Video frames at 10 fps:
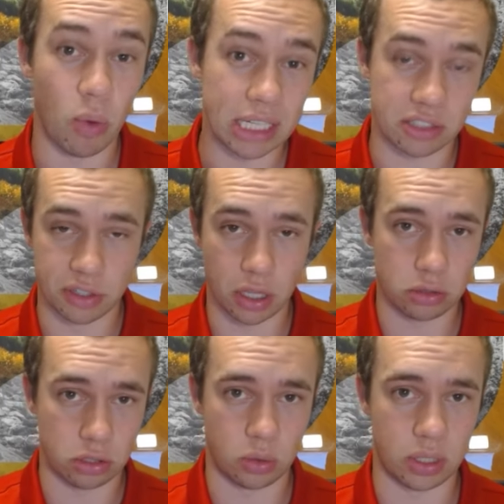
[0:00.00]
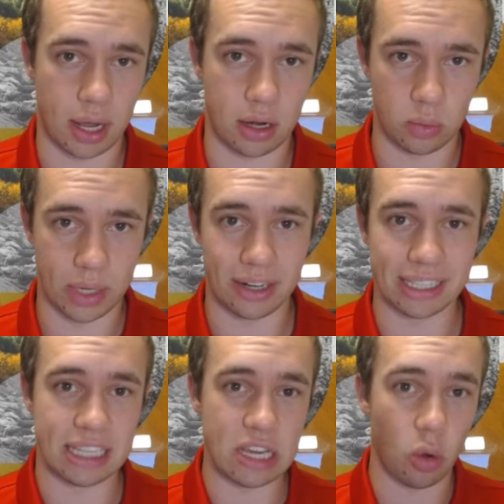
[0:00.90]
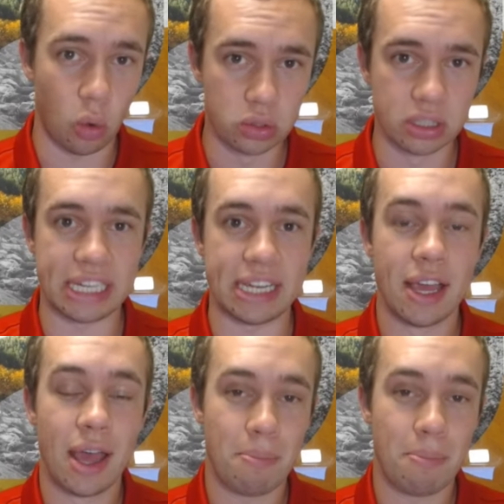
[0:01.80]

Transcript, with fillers: which, for those who are not aware, is the only